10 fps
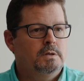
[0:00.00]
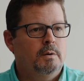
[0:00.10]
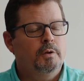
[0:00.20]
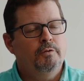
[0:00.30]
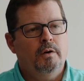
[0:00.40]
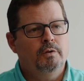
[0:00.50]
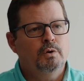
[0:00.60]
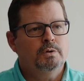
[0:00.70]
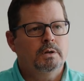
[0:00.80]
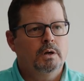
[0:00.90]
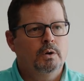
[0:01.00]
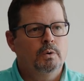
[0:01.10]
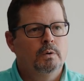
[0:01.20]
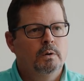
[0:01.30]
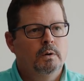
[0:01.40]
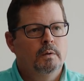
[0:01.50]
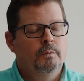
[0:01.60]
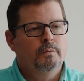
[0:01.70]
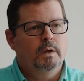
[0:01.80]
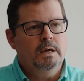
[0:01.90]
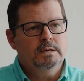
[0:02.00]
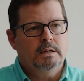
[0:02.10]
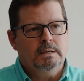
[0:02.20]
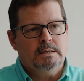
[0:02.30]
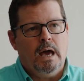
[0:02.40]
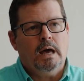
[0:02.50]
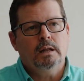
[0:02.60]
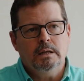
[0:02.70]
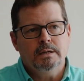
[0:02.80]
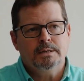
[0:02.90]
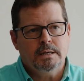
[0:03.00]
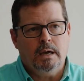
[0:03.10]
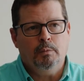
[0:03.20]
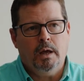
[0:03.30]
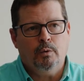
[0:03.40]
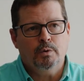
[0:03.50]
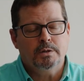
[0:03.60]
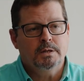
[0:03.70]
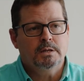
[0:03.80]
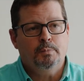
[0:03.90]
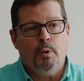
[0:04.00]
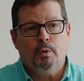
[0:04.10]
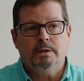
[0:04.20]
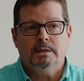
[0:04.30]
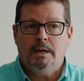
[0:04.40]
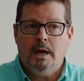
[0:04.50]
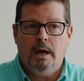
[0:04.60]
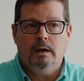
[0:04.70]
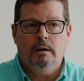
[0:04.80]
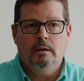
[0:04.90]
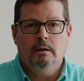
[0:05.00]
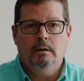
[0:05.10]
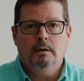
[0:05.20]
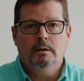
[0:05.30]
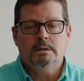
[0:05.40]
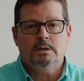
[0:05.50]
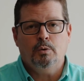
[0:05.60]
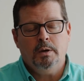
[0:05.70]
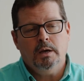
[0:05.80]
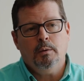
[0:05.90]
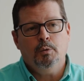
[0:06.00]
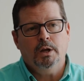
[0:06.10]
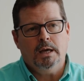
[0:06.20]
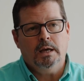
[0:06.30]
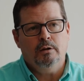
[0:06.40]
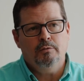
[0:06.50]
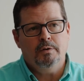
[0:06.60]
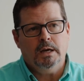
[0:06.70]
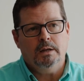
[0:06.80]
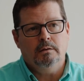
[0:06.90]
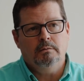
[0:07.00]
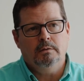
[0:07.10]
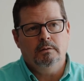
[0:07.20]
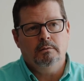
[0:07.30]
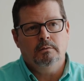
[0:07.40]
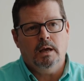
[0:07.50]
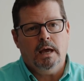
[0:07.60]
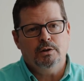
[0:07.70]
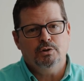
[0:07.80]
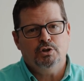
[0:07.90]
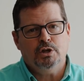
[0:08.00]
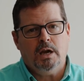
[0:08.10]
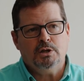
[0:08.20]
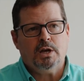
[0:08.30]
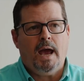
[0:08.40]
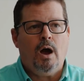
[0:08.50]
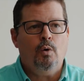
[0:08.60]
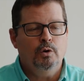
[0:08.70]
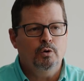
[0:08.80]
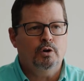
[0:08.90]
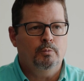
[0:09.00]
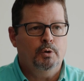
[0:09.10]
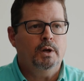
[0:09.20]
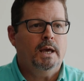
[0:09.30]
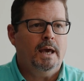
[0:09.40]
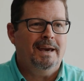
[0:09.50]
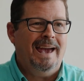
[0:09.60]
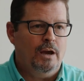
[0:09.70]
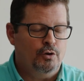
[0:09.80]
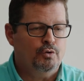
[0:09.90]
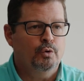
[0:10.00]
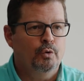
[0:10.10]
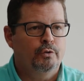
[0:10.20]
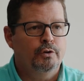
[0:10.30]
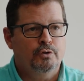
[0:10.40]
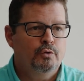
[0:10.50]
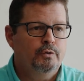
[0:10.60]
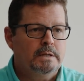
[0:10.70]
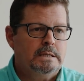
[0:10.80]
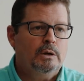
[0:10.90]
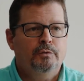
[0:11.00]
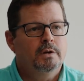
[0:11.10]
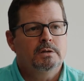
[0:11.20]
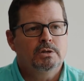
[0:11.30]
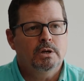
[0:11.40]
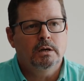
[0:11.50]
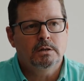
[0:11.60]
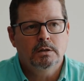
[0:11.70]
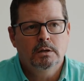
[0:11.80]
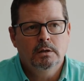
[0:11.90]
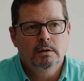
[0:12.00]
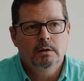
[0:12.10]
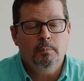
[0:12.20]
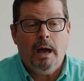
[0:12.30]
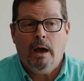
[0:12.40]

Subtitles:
75 years ago isn't exactly the same language that's spoken today. So being able to innovate and change how you communicate a truth. The truth itself doesn't change, but